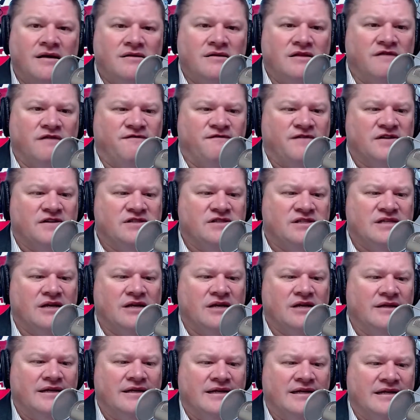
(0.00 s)
The
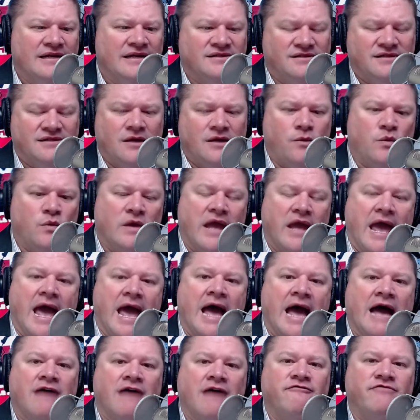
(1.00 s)
facilities that we
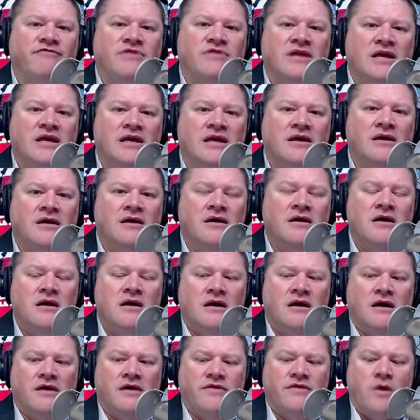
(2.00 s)
have, the
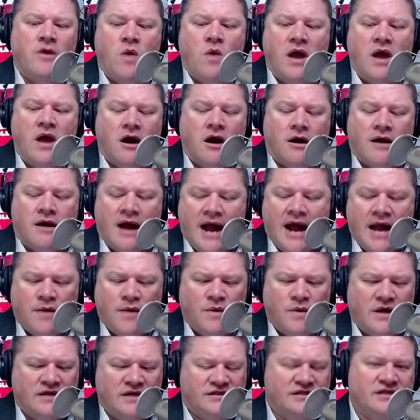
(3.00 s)
way our
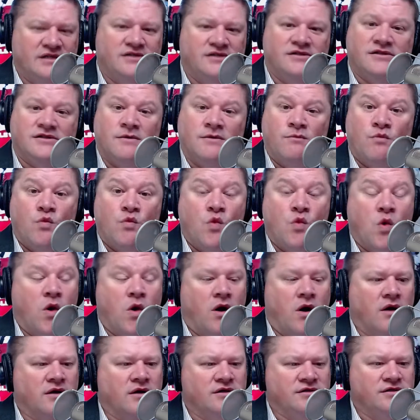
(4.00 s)
highway system
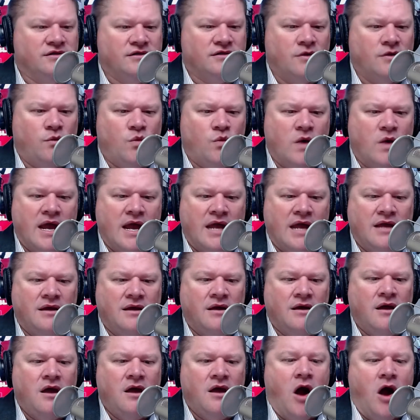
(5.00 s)
works, the way
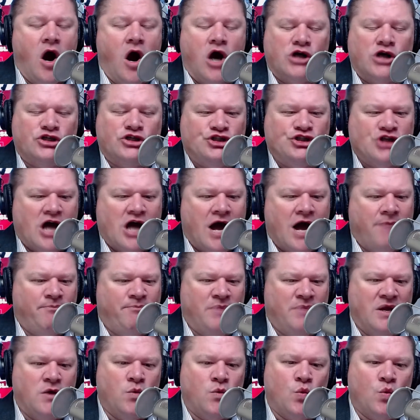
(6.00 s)
our
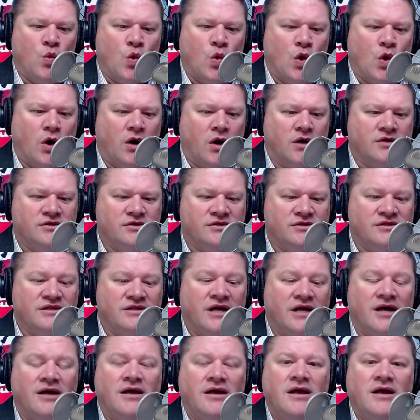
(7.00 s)
shopping works,
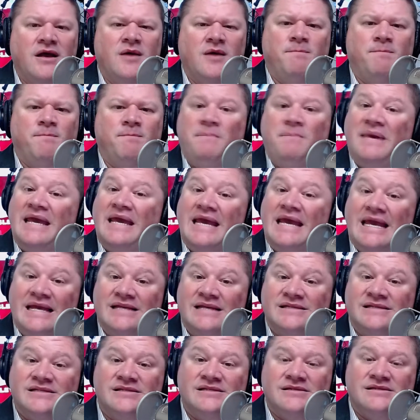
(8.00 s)
the
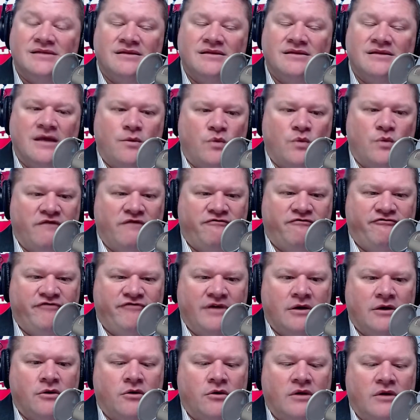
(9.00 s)
peace that we
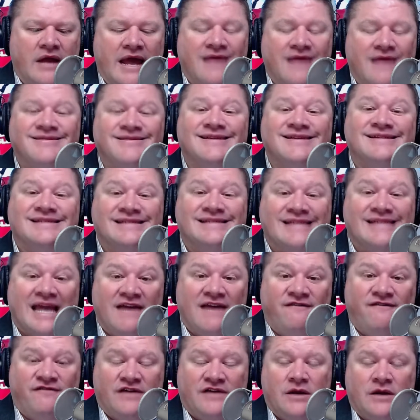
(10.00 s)
feel, and the
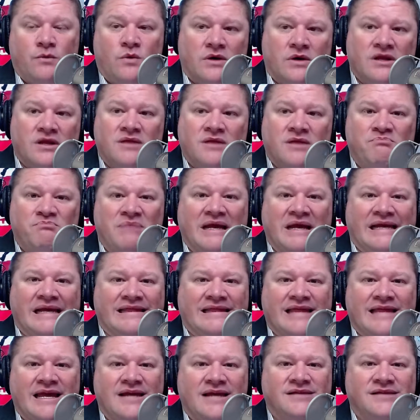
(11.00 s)
safety. One of the big
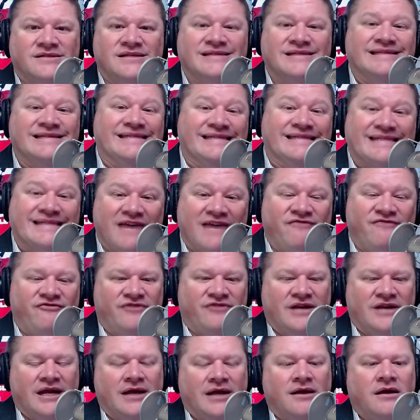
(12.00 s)
things is
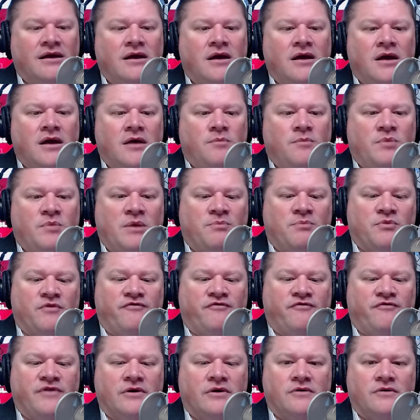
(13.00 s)
safety. People
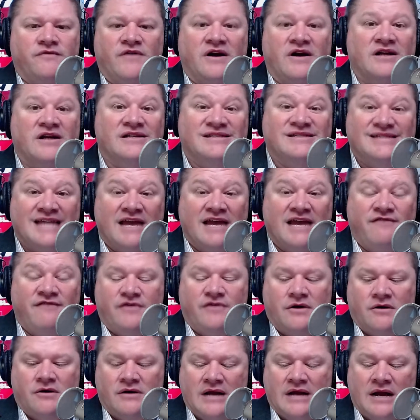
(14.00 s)
feel very safe
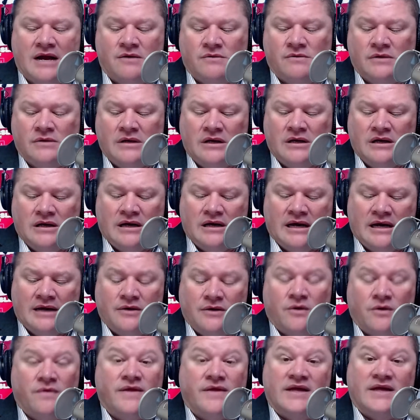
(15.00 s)
here. Now, I
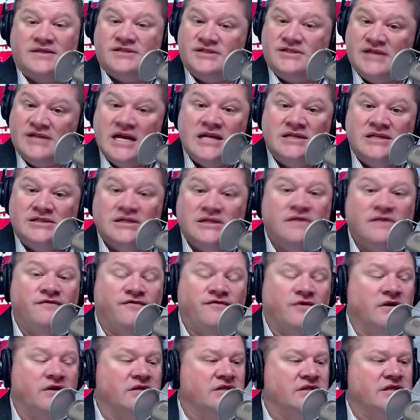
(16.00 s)
know that's changing
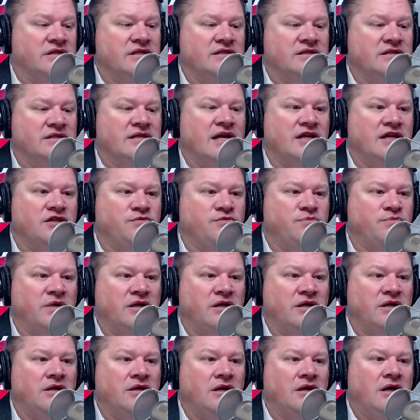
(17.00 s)
for us in the States,
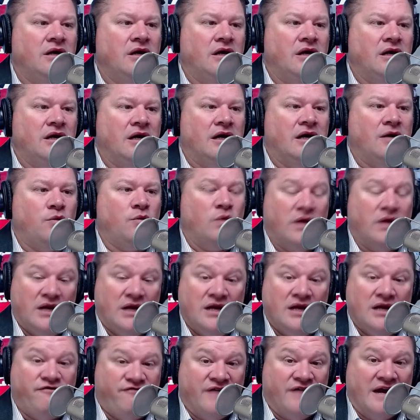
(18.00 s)
but we
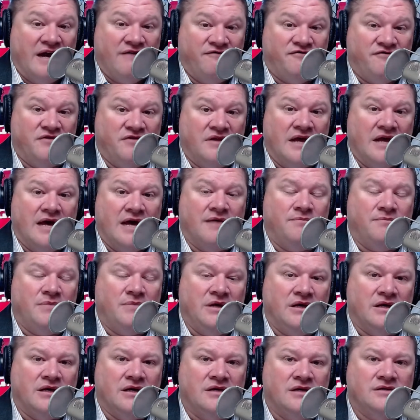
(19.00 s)
need to fight for that
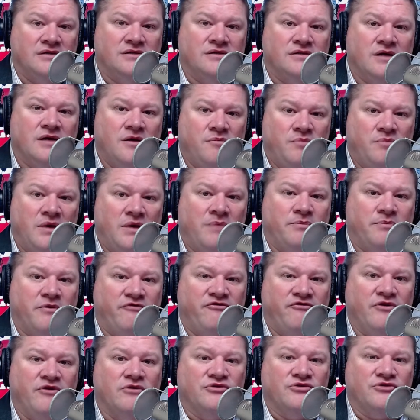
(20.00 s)
because people
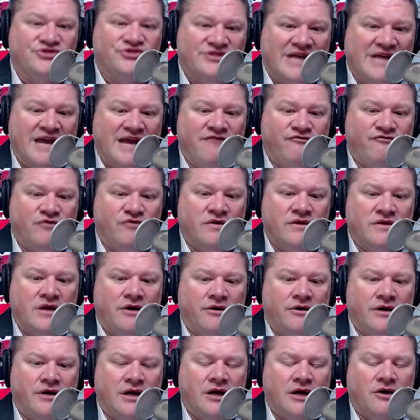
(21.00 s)
feel safe when
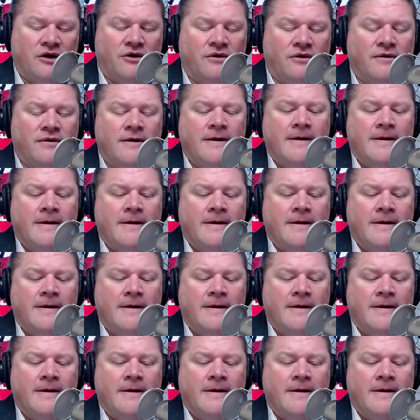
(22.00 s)
they're here.